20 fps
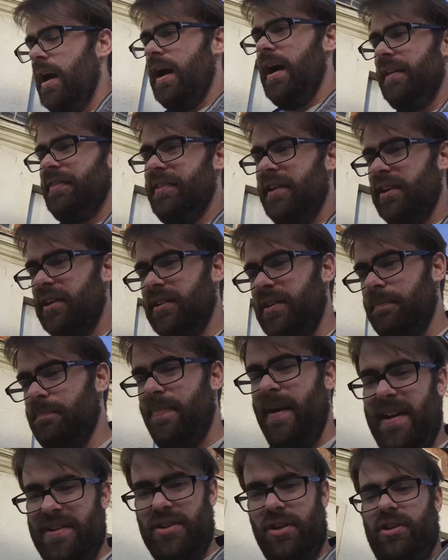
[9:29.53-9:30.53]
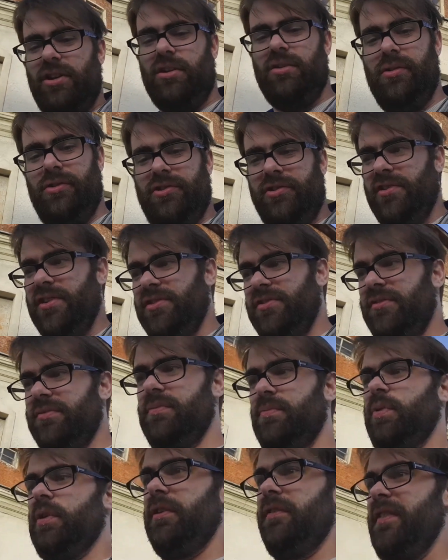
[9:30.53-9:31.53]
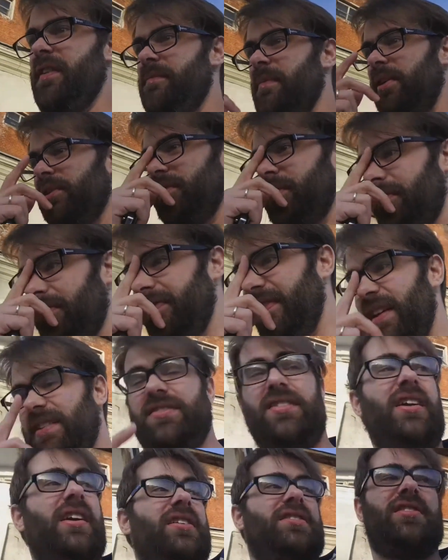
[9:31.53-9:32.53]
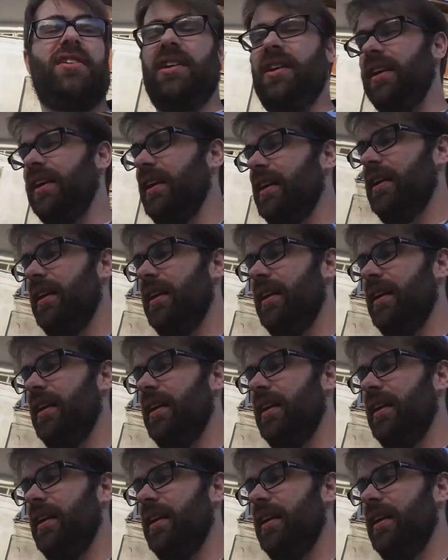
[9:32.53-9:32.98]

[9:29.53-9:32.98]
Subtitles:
I think the banya culture is one of the most fascinating